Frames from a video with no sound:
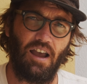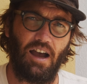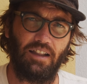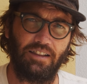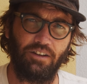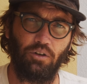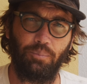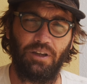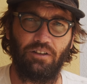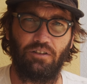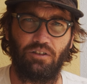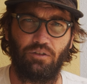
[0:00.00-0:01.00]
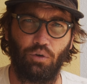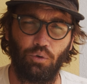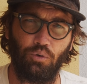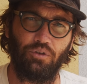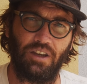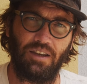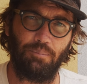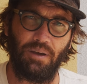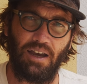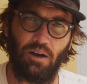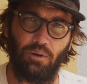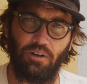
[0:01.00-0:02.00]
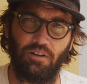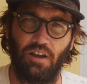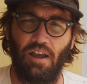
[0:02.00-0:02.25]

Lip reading: a little bit too depowered,